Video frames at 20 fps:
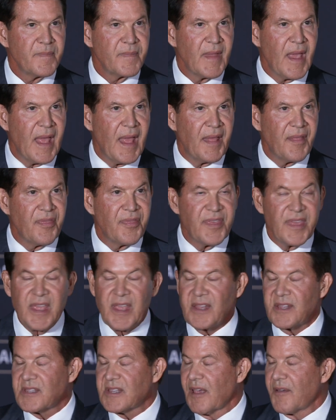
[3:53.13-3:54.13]
And
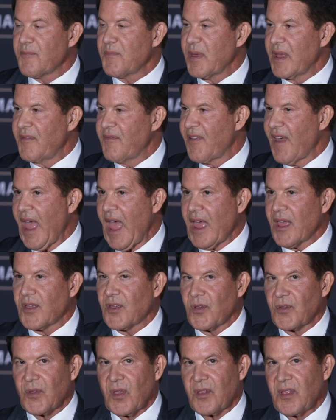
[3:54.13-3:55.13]
these have been
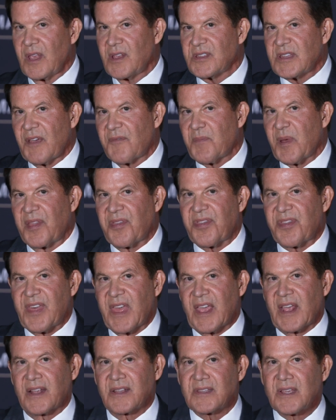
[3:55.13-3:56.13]
values, these have been
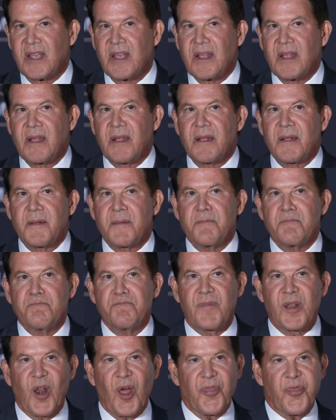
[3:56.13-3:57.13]
things
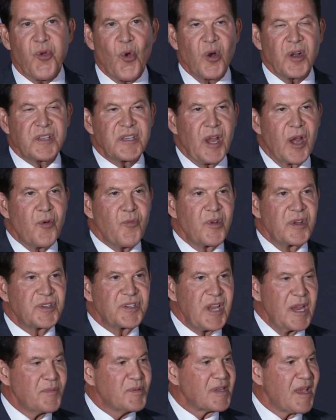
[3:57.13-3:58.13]
that authoritarian
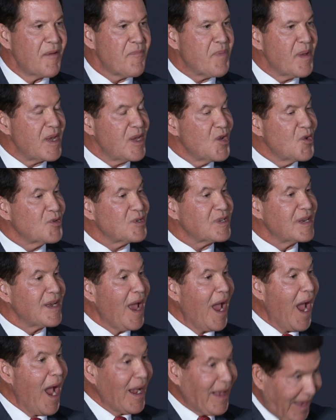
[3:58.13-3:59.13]
regimes have been using
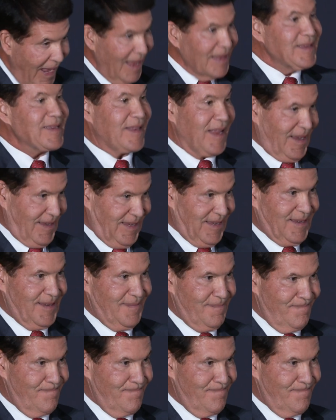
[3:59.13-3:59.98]
against us.